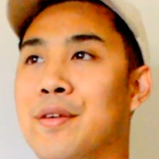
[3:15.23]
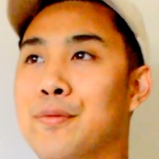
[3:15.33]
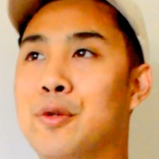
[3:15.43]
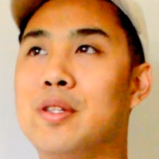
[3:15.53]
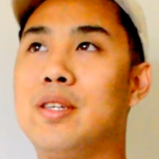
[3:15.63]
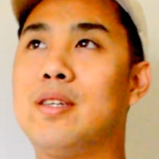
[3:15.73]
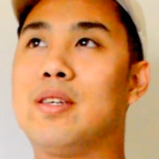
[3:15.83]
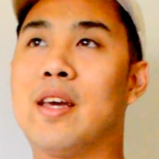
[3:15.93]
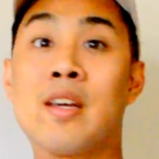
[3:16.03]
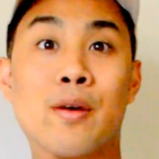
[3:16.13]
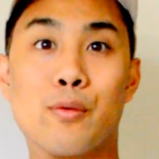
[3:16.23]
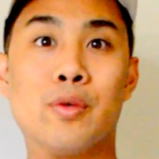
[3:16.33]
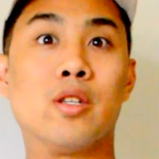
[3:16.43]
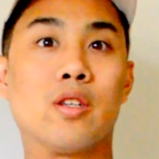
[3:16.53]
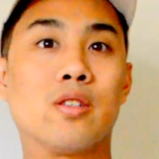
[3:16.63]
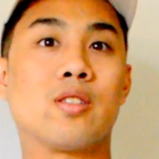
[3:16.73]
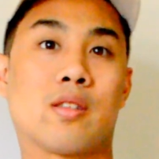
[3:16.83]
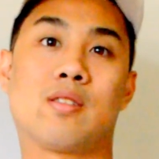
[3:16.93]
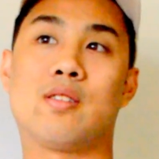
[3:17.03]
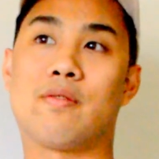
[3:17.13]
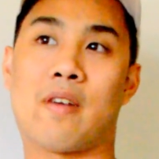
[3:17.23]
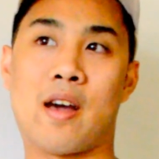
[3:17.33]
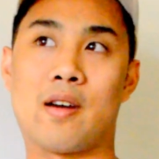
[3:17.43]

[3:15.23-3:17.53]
really getting a really good sense of